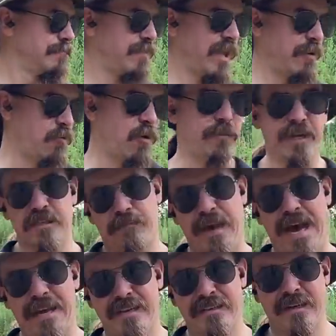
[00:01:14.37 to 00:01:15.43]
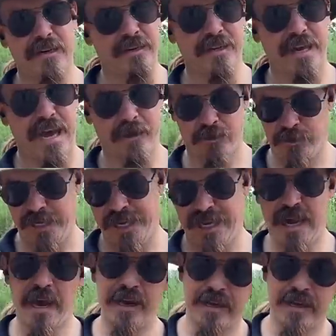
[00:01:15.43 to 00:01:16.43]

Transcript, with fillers: It won't be as bad as on an actual A K